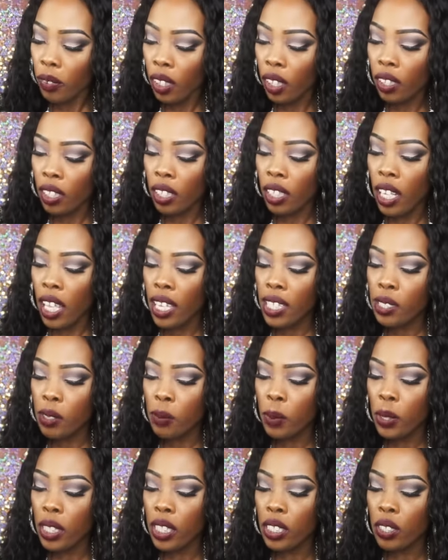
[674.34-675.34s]
The next
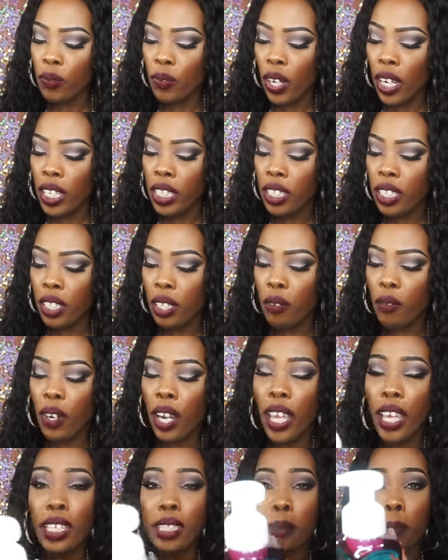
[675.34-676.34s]
one is Reindeer
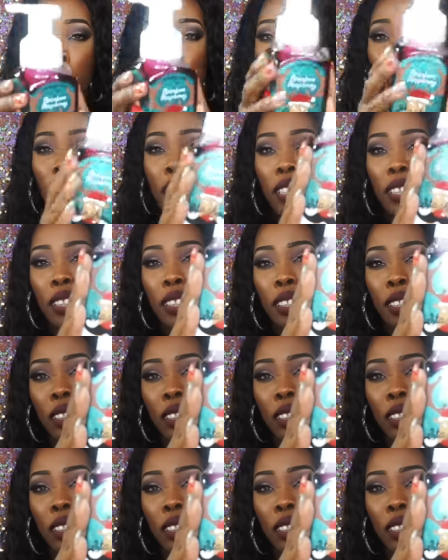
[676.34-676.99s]
Raspberry.